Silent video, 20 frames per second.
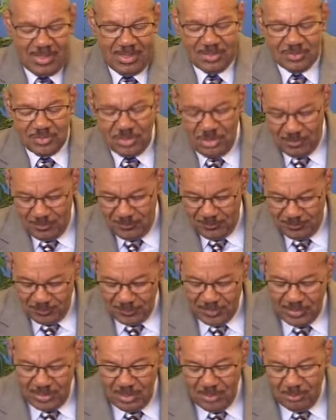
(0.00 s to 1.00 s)
So
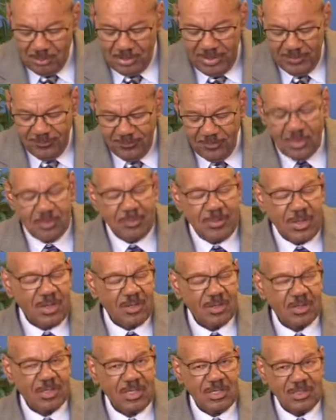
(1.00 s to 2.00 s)
pray for
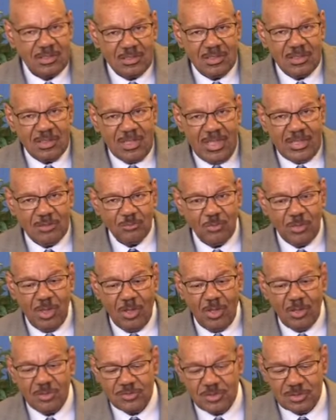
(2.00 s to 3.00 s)
America, and we
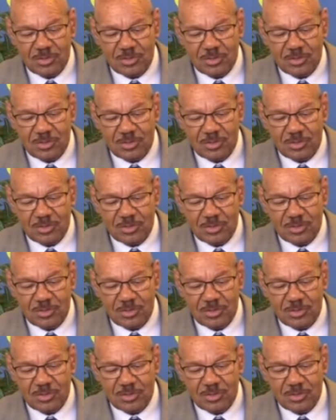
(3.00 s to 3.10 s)
all should